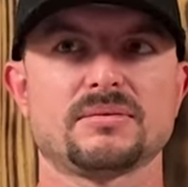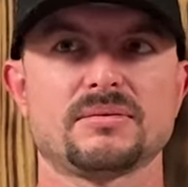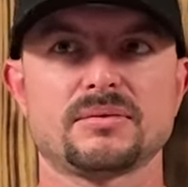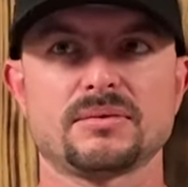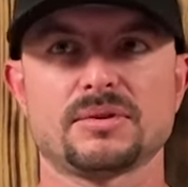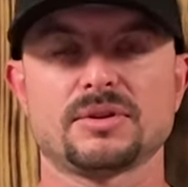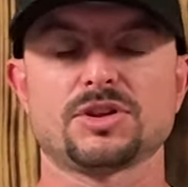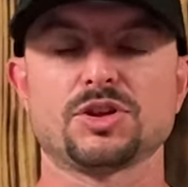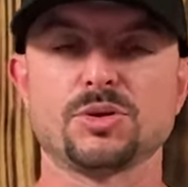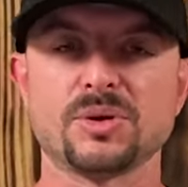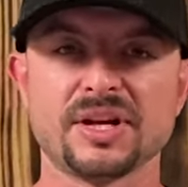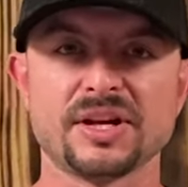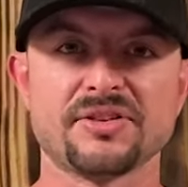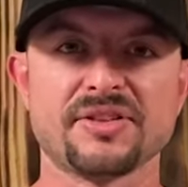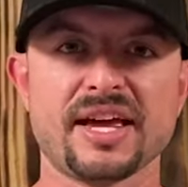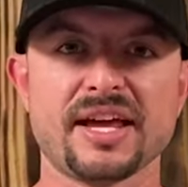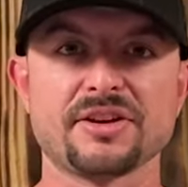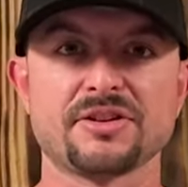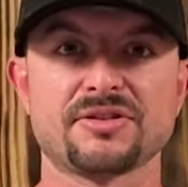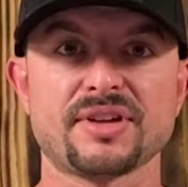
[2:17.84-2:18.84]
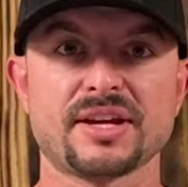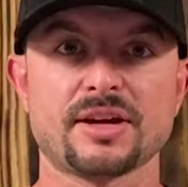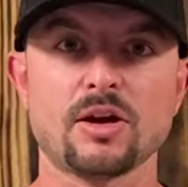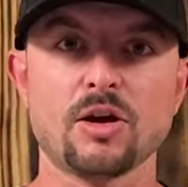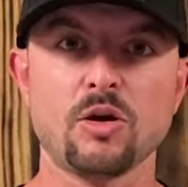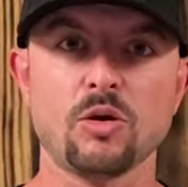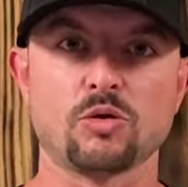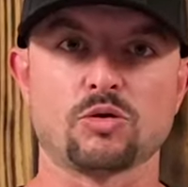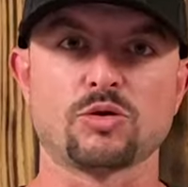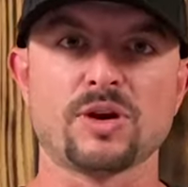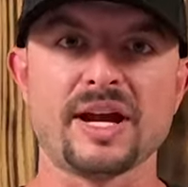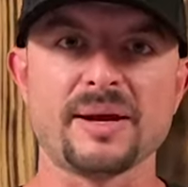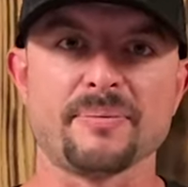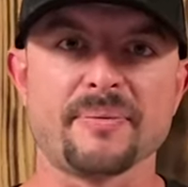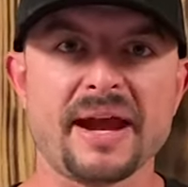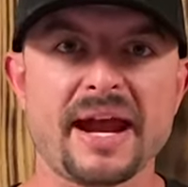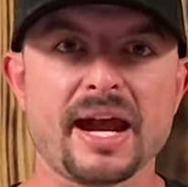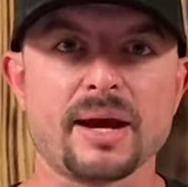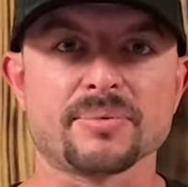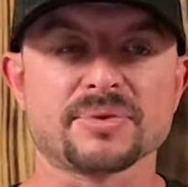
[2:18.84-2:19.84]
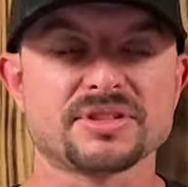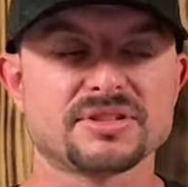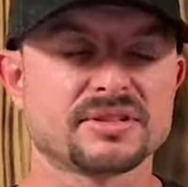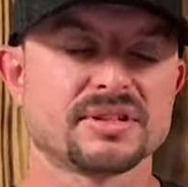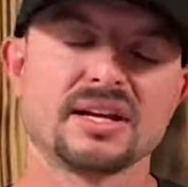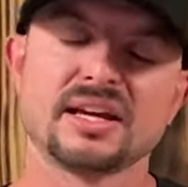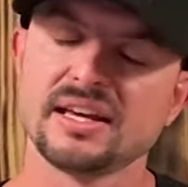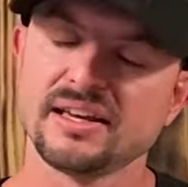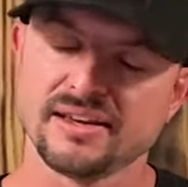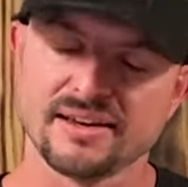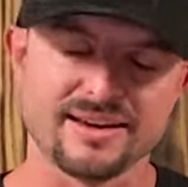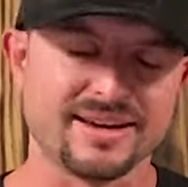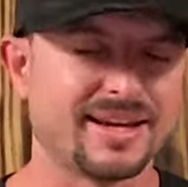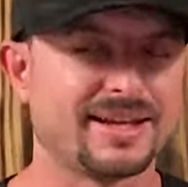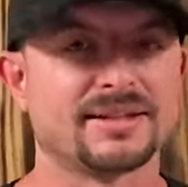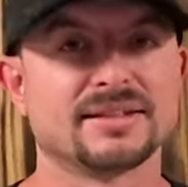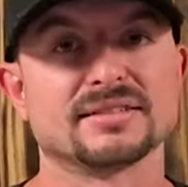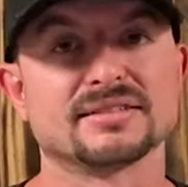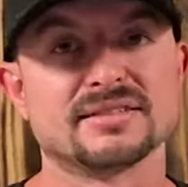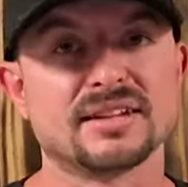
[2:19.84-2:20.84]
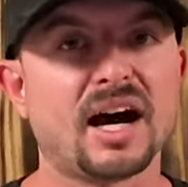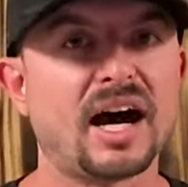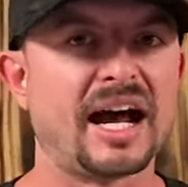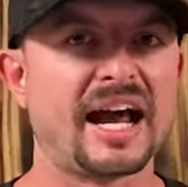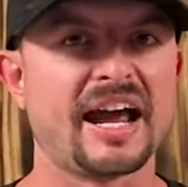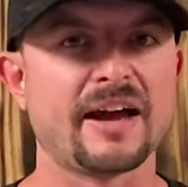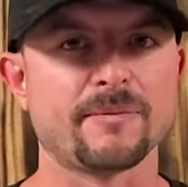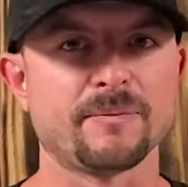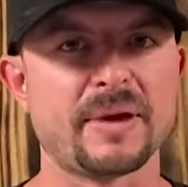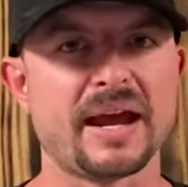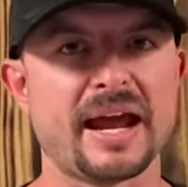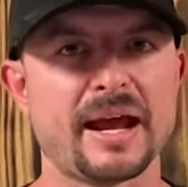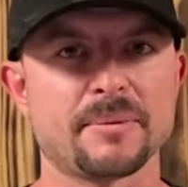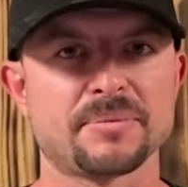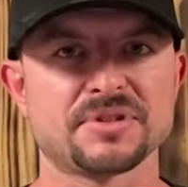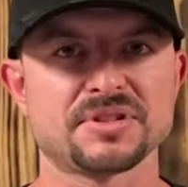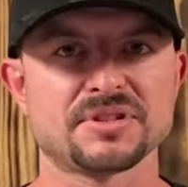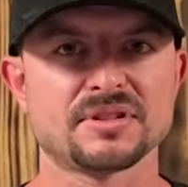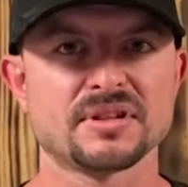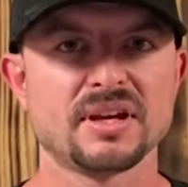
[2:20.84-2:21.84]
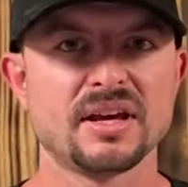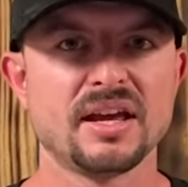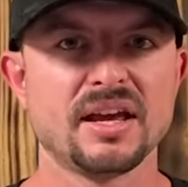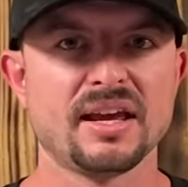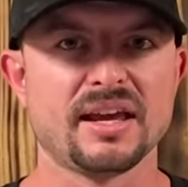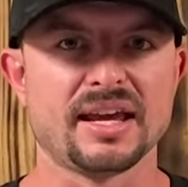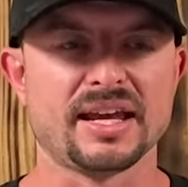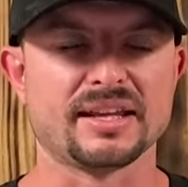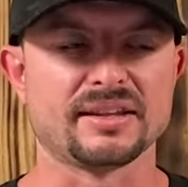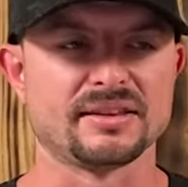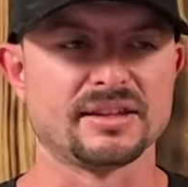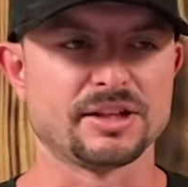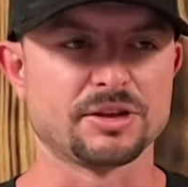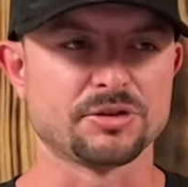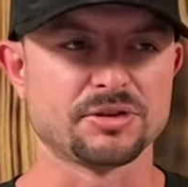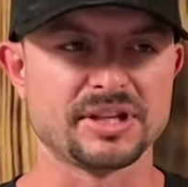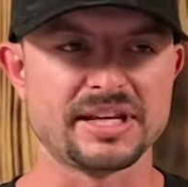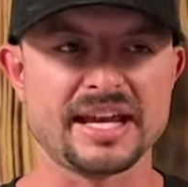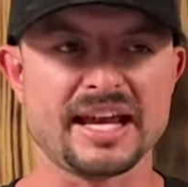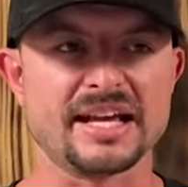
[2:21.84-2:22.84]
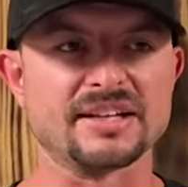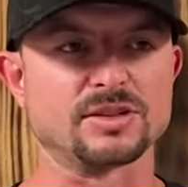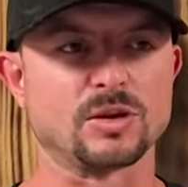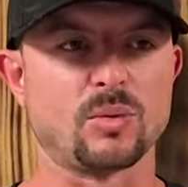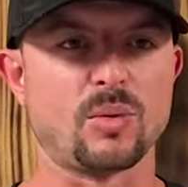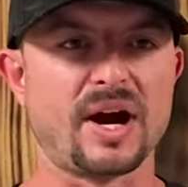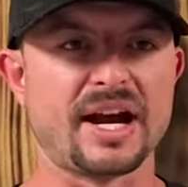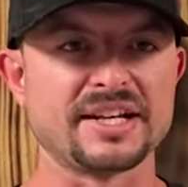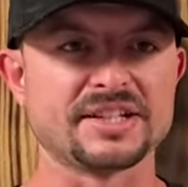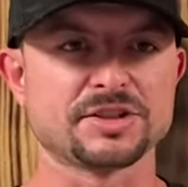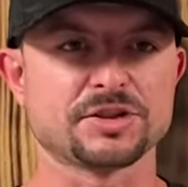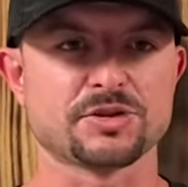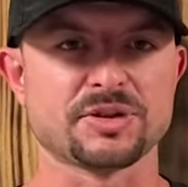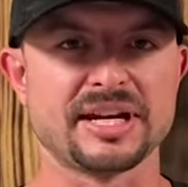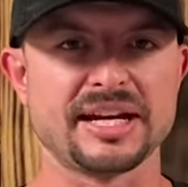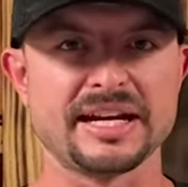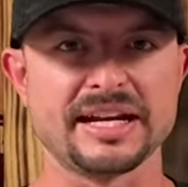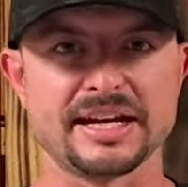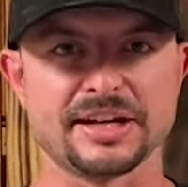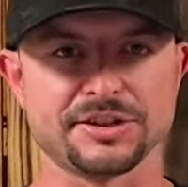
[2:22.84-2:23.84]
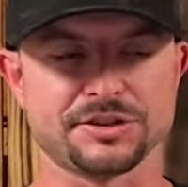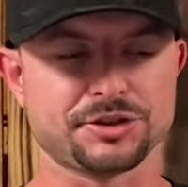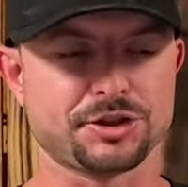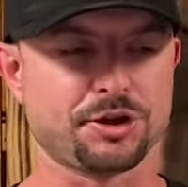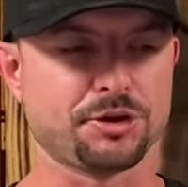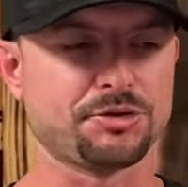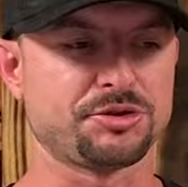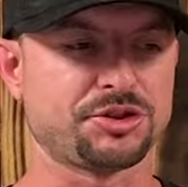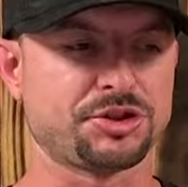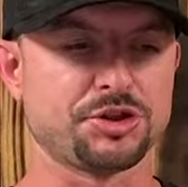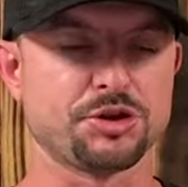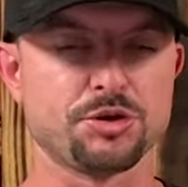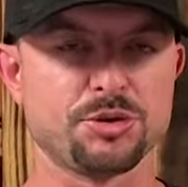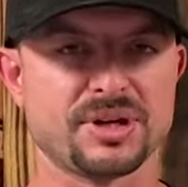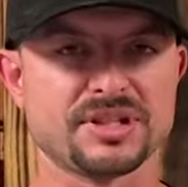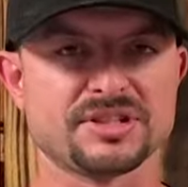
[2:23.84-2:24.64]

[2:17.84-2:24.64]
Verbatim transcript: you hear that and you think, oh, great, maps. It does not have maps. It literally has a white screen and it shows you as